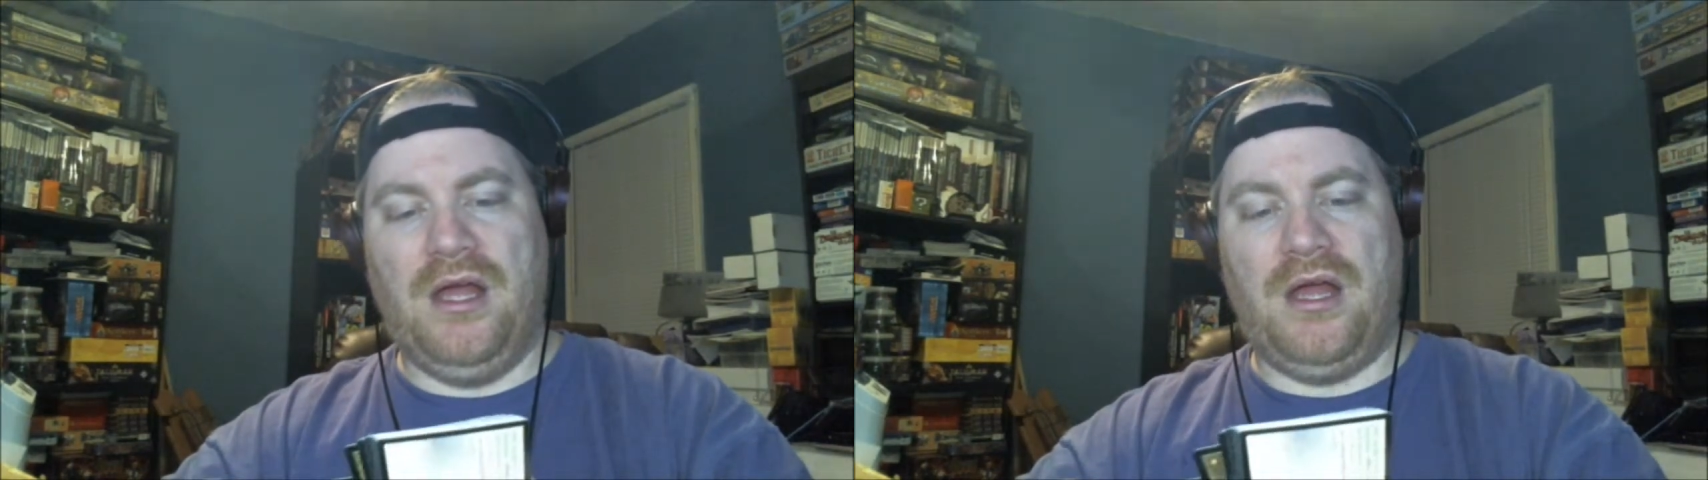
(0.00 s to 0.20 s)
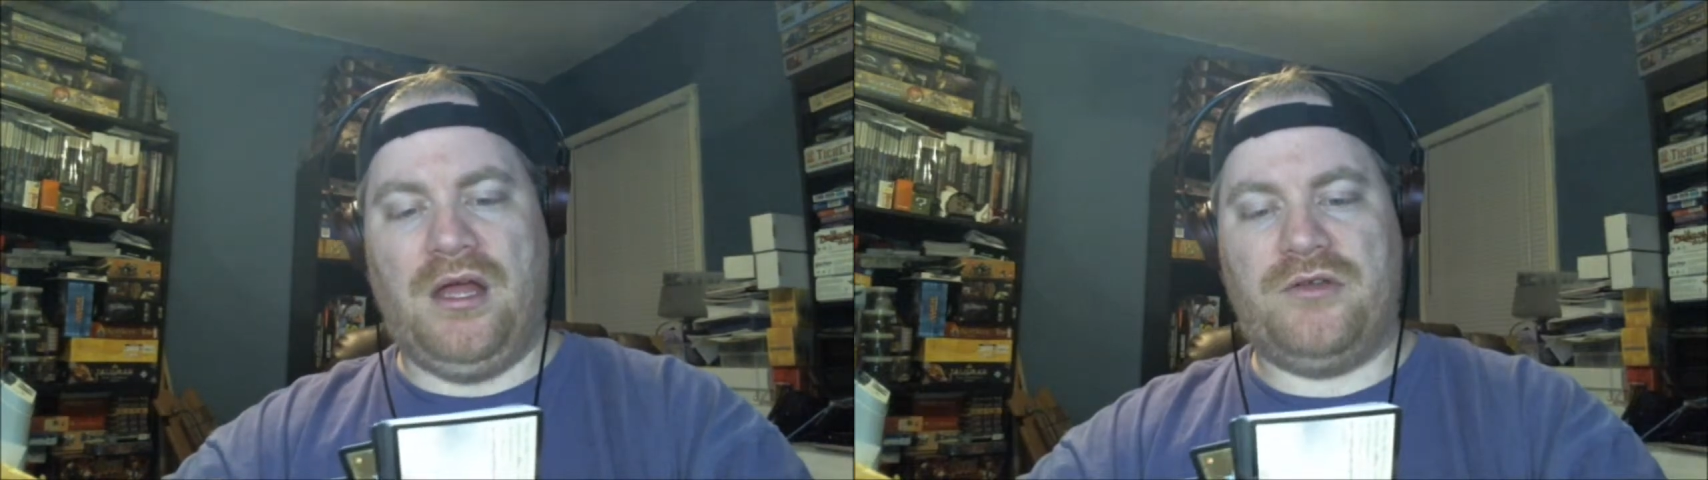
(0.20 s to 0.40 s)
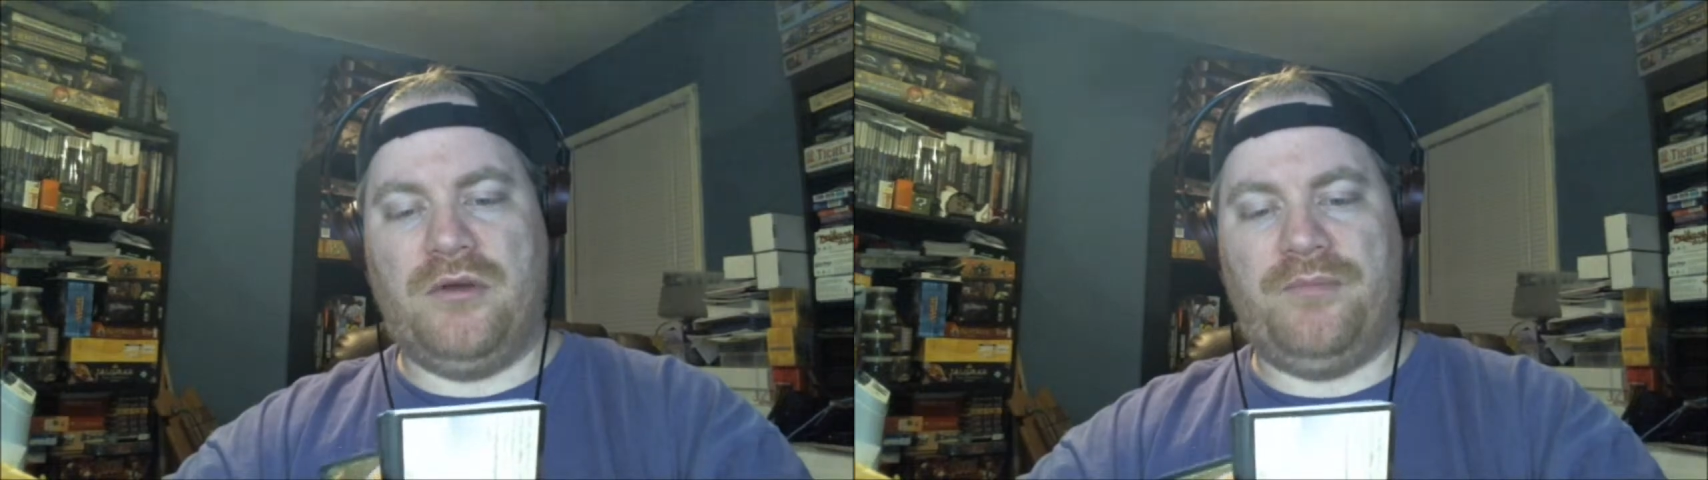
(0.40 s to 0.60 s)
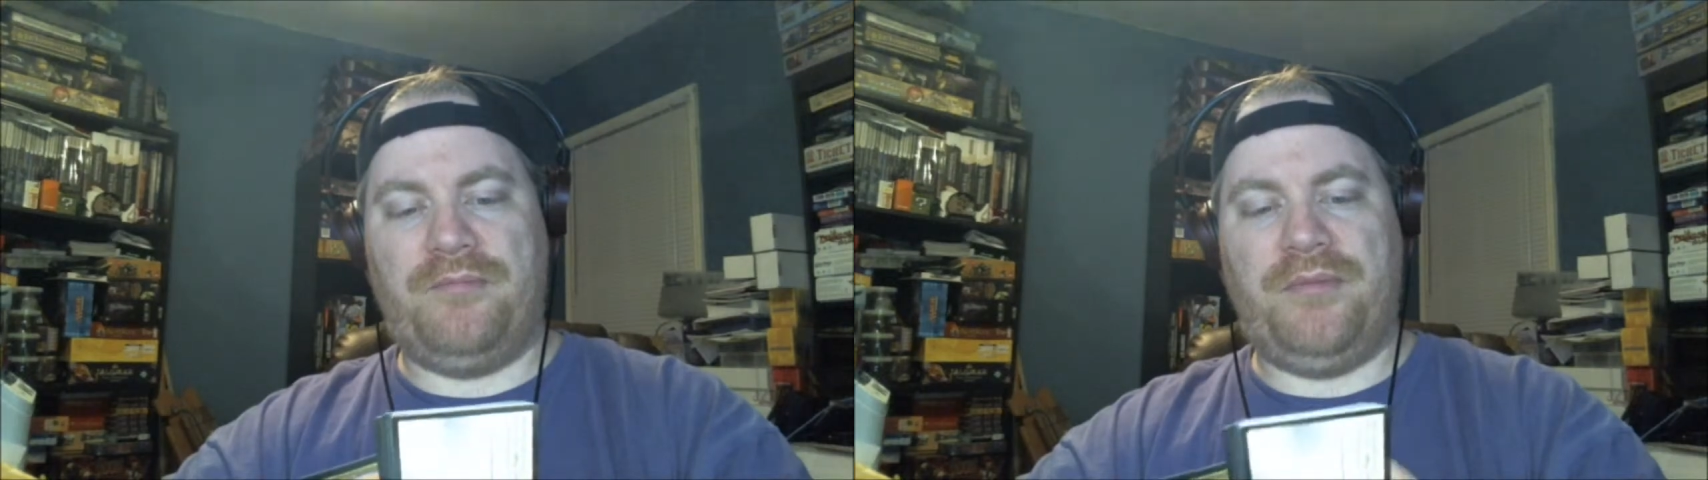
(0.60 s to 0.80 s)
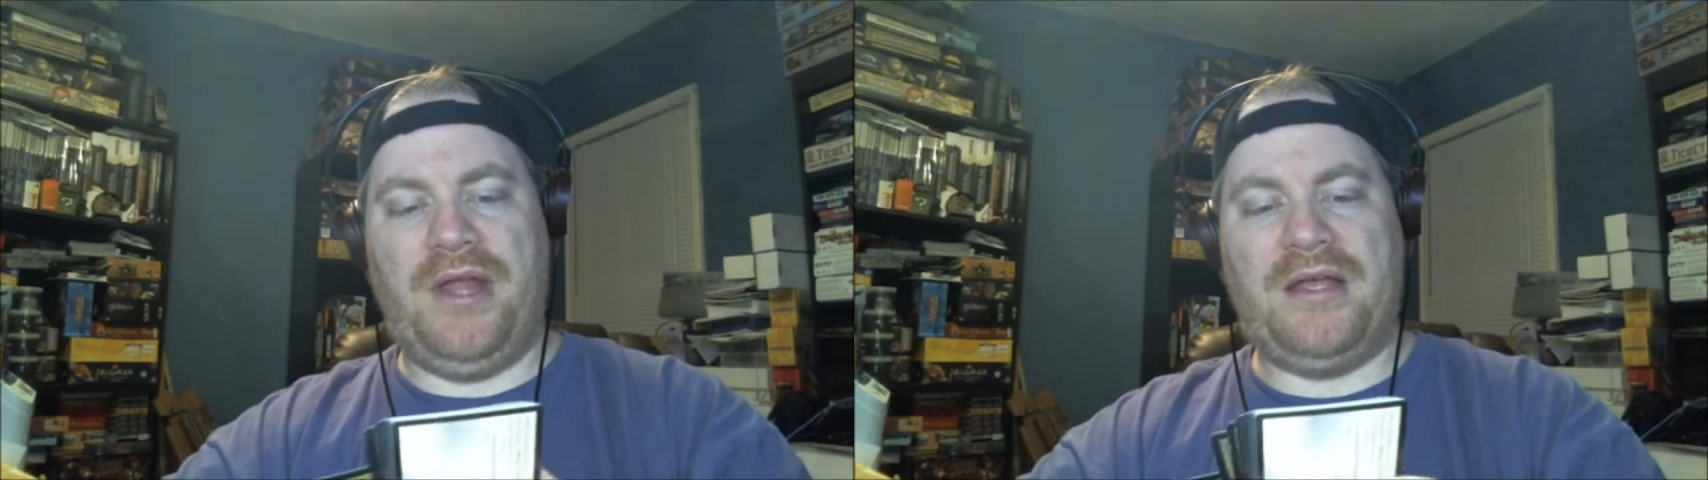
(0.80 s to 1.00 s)
a Trumpet
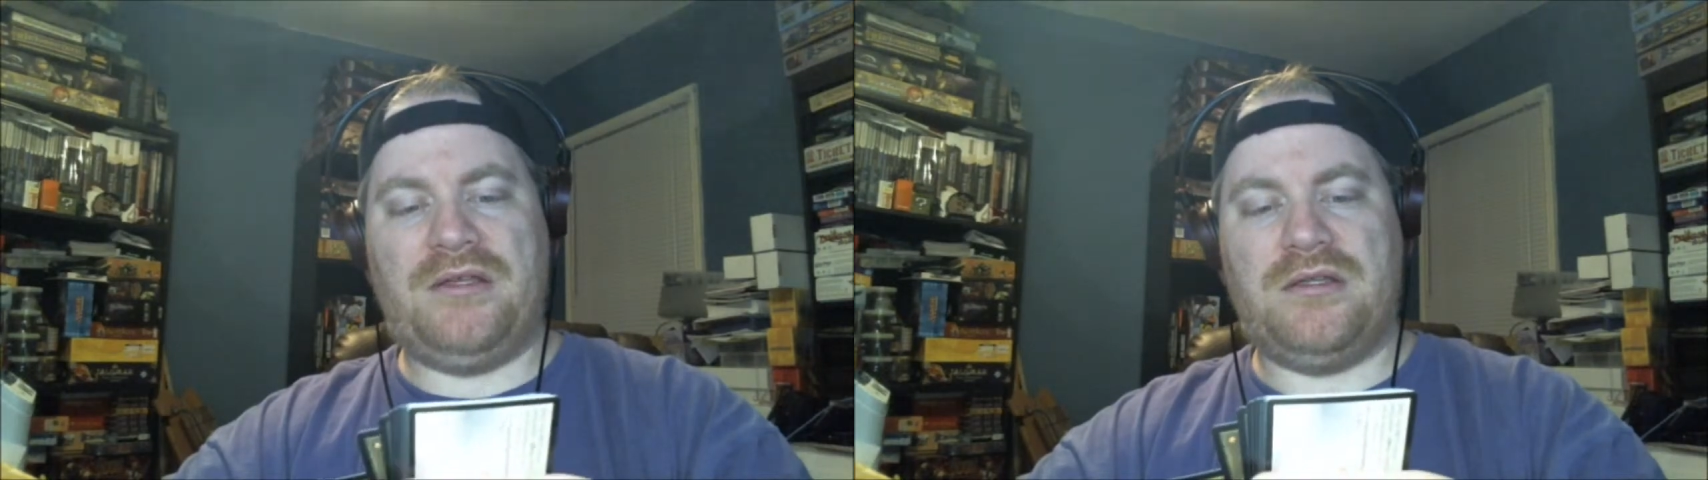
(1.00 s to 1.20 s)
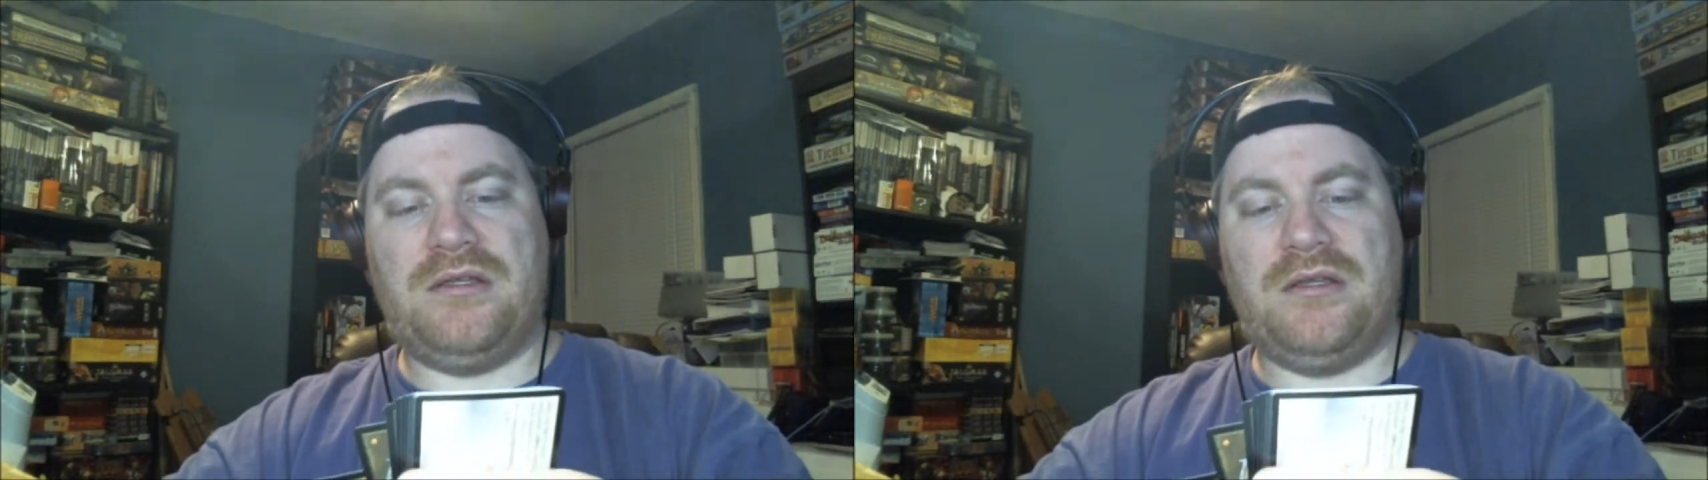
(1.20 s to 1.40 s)
Blast,